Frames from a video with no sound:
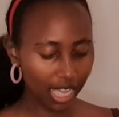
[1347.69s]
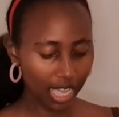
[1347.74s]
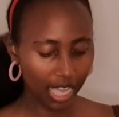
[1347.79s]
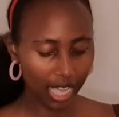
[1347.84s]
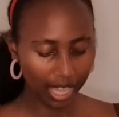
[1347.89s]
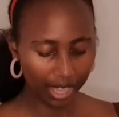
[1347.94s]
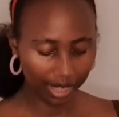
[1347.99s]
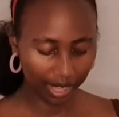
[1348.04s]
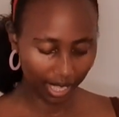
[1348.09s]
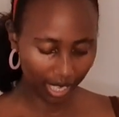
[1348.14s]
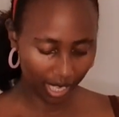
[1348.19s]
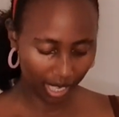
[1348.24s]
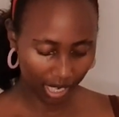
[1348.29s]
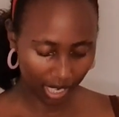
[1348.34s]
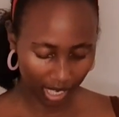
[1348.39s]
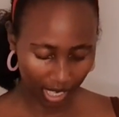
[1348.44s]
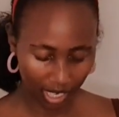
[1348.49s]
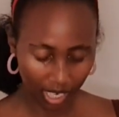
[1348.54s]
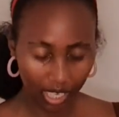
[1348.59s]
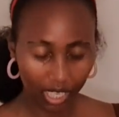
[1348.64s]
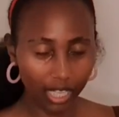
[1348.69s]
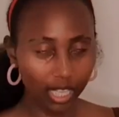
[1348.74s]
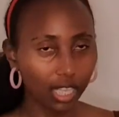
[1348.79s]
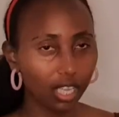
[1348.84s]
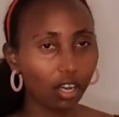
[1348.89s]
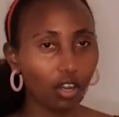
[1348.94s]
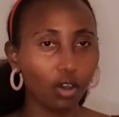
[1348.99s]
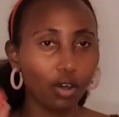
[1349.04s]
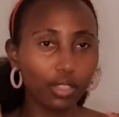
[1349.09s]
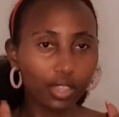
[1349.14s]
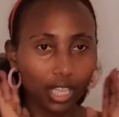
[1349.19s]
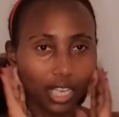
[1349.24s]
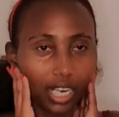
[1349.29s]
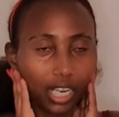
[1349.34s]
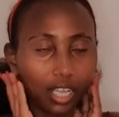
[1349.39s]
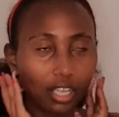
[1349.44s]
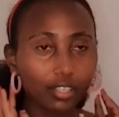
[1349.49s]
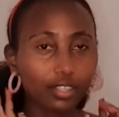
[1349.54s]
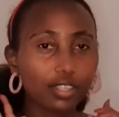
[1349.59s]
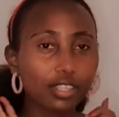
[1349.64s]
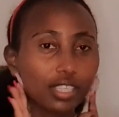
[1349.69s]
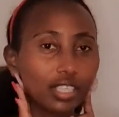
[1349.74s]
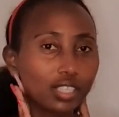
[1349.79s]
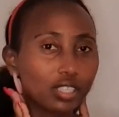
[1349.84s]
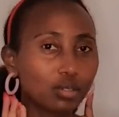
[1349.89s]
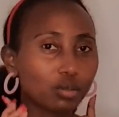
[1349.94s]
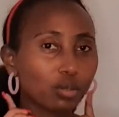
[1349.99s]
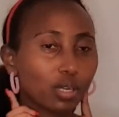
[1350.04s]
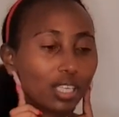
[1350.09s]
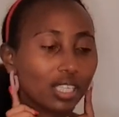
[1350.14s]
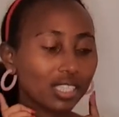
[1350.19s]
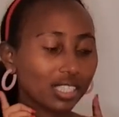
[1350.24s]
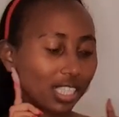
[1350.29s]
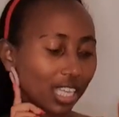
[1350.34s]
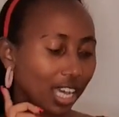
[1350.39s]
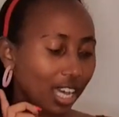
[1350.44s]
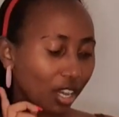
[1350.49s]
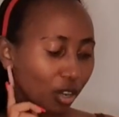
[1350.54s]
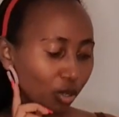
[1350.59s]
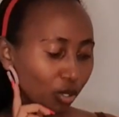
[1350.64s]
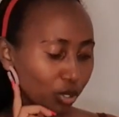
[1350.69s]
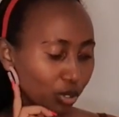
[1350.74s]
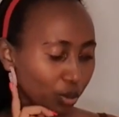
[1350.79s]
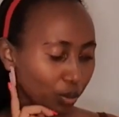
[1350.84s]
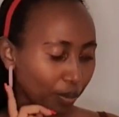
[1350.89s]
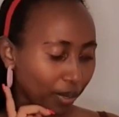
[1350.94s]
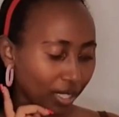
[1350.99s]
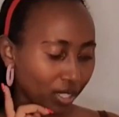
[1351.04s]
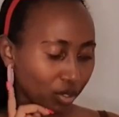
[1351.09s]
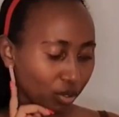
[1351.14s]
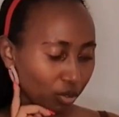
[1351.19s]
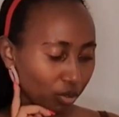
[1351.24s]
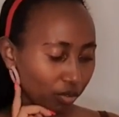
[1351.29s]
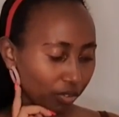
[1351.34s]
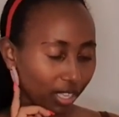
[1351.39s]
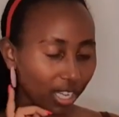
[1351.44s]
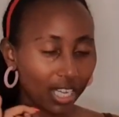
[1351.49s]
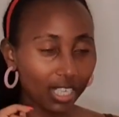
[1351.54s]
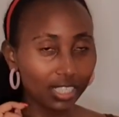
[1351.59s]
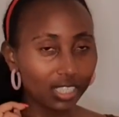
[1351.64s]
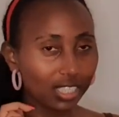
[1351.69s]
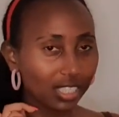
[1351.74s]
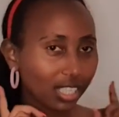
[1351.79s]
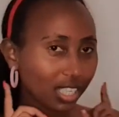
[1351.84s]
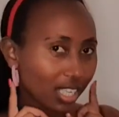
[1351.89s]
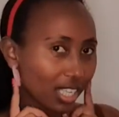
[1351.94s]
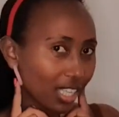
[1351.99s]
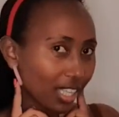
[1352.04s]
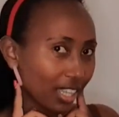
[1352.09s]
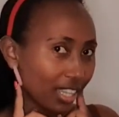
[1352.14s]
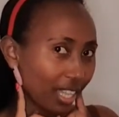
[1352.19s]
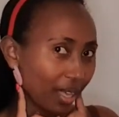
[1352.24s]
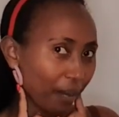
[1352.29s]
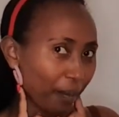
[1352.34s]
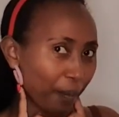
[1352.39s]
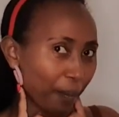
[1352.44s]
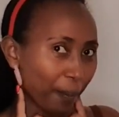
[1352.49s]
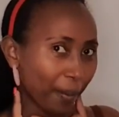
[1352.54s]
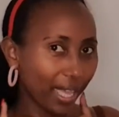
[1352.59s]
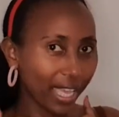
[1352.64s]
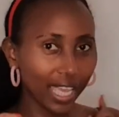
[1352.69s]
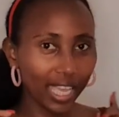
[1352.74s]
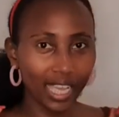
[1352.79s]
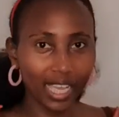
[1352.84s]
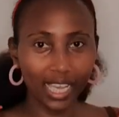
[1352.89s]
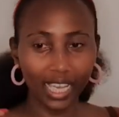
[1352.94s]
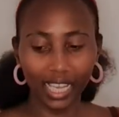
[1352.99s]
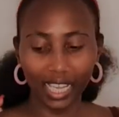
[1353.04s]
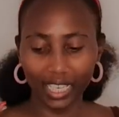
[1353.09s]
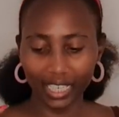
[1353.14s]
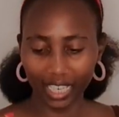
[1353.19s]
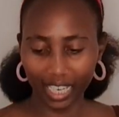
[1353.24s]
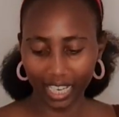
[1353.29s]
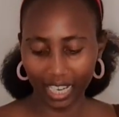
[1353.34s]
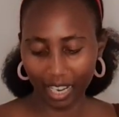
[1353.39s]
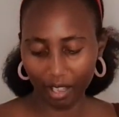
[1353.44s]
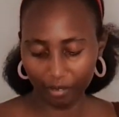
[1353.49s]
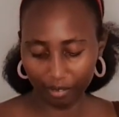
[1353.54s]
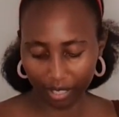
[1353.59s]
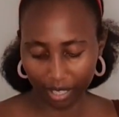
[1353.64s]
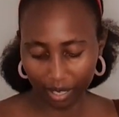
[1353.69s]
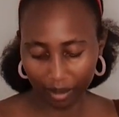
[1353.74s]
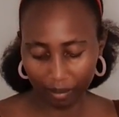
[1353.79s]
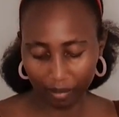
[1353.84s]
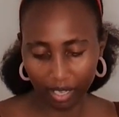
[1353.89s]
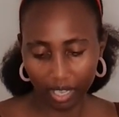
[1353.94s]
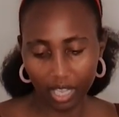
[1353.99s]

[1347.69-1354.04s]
And then these ones are also part of that. They're pink and I love them.